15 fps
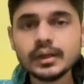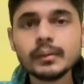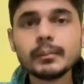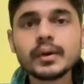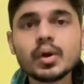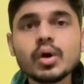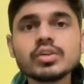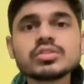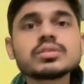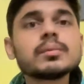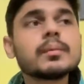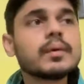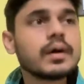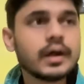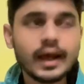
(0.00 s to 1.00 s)
because
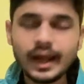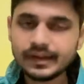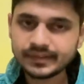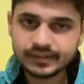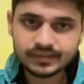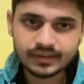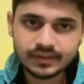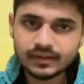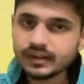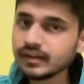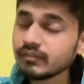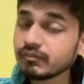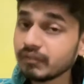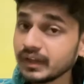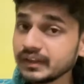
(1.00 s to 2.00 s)
as I said earlier,
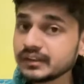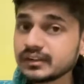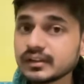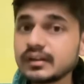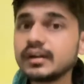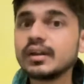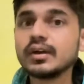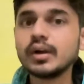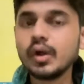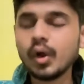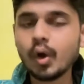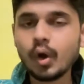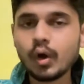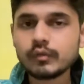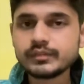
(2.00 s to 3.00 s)
1/3
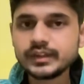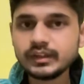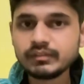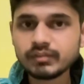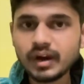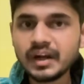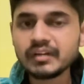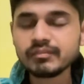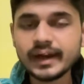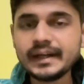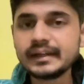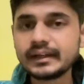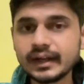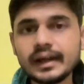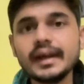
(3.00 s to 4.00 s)
of the
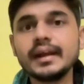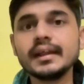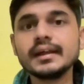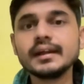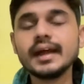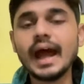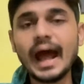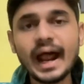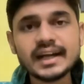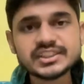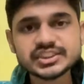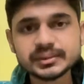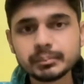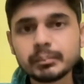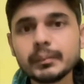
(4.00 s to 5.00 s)
worldwide trade and
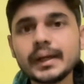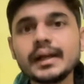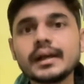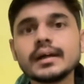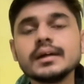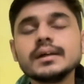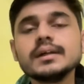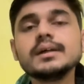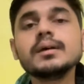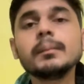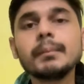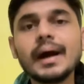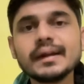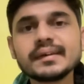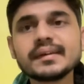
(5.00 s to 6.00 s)
shipment
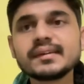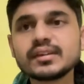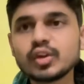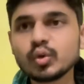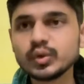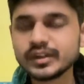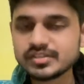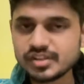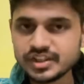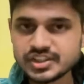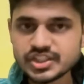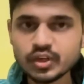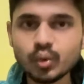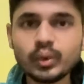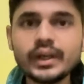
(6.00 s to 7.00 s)
passes through this
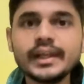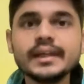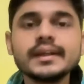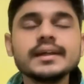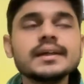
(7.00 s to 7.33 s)
region only.